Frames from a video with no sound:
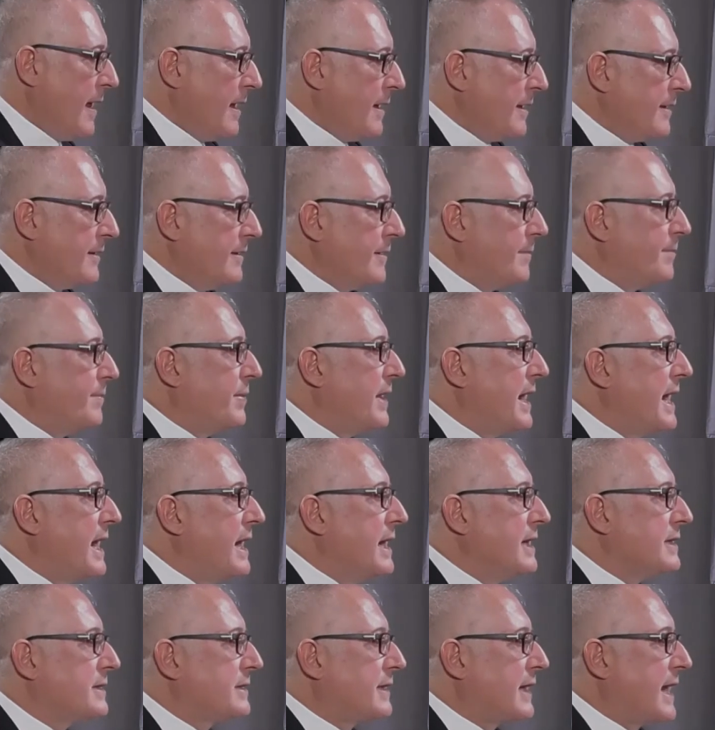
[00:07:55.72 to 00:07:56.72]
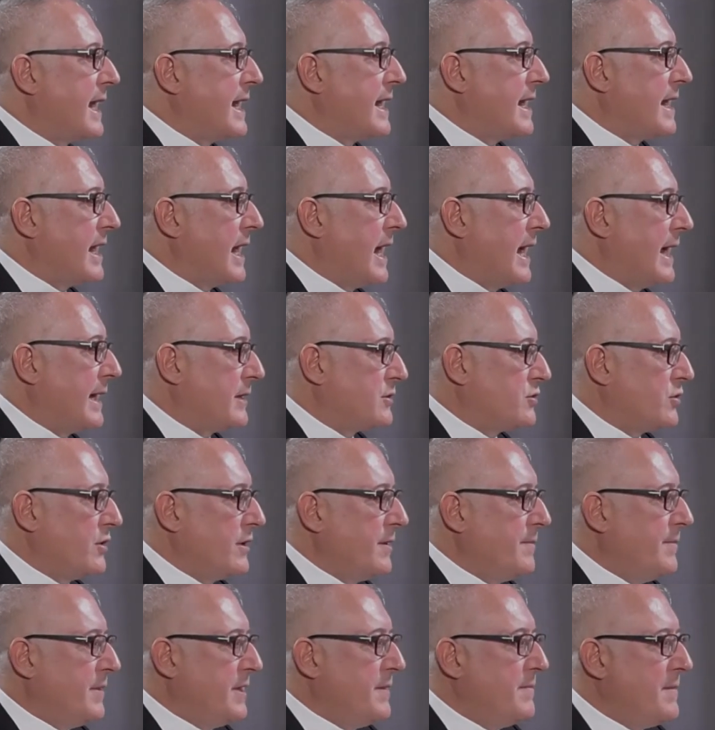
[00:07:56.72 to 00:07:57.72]
The playlist can
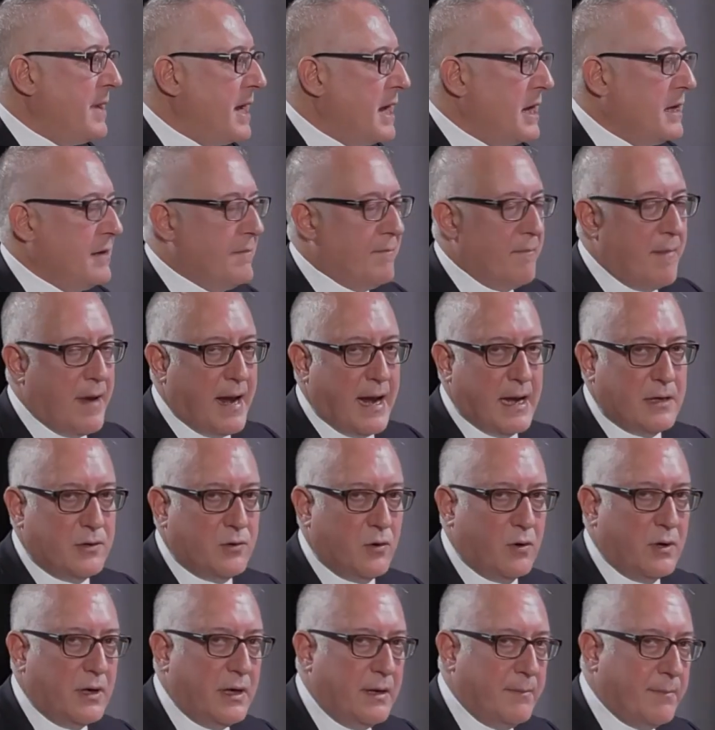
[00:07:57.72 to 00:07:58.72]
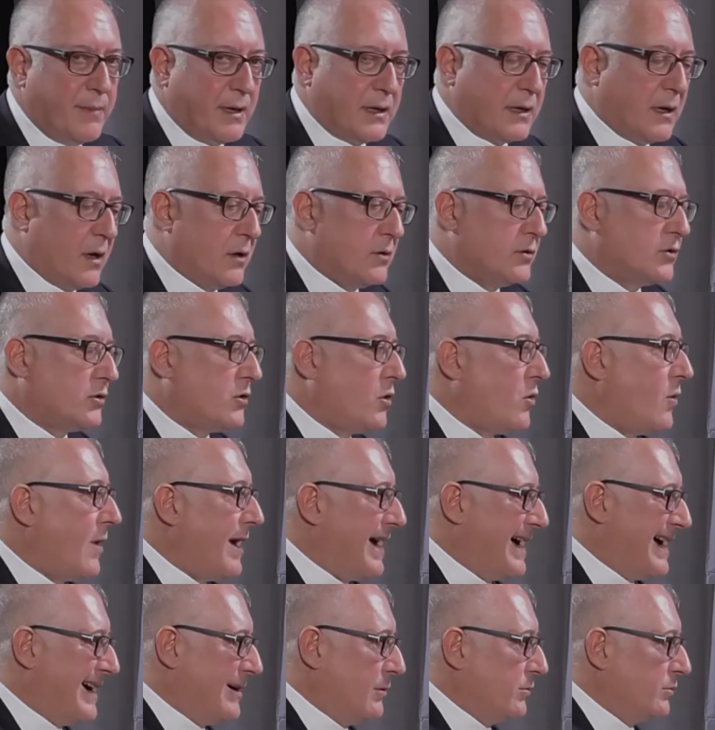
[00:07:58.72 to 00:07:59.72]
actually be made manually but also
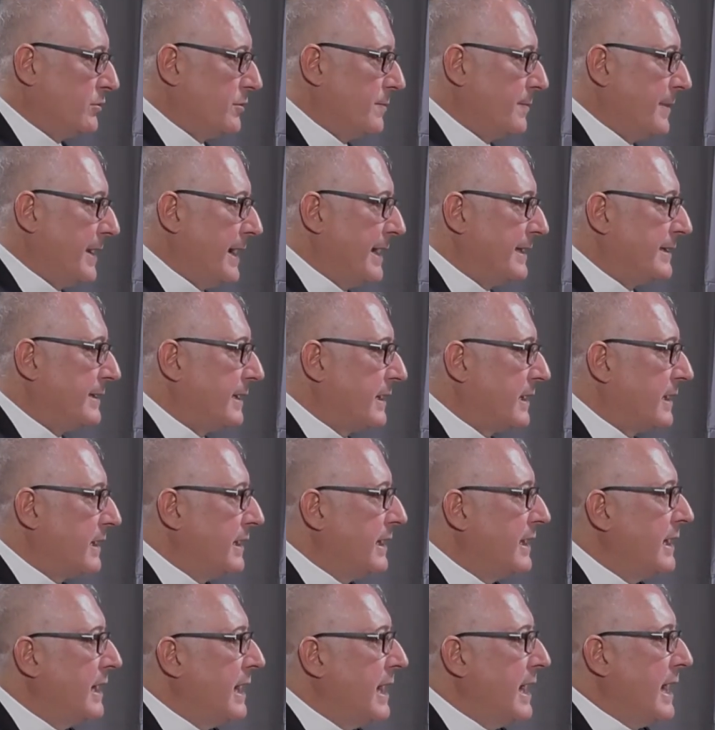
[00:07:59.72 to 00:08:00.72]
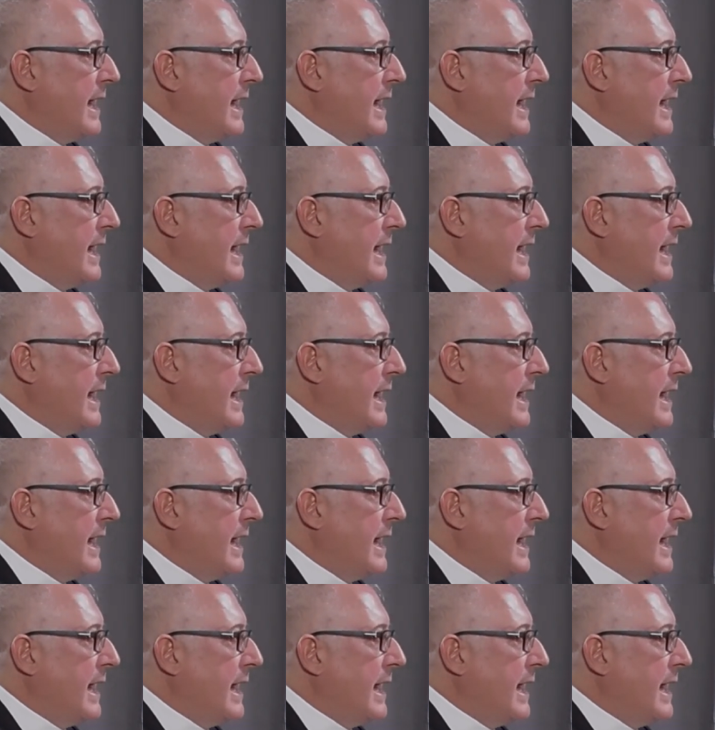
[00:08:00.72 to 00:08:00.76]
automatically.